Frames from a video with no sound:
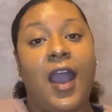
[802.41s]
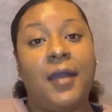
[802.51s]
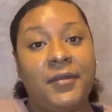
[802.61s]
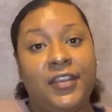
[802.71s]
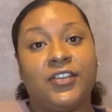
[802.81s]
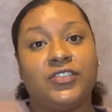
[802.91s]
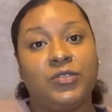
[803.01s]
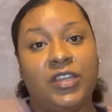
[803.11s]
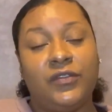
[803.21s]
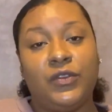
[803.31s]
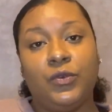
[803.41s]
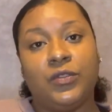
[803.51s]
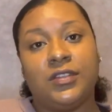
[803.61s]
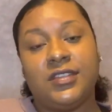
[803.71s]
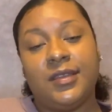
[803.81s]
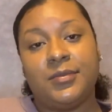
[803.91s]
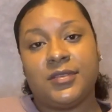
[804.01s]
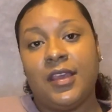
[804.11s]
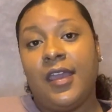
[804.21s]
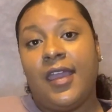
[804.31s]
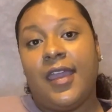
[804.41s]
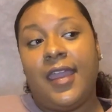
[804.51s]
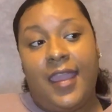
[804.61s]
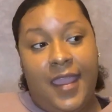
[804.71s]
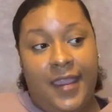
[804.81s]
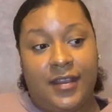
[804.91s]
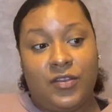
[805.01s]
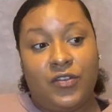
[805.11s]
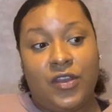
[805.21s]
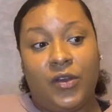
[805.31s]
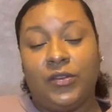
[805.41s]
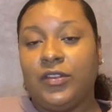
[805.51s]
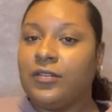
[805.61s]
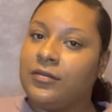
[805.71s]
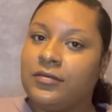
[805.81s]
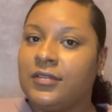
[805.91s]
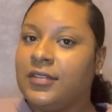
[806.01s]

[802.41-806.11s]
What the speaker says: I'm here to give you the tips and, little,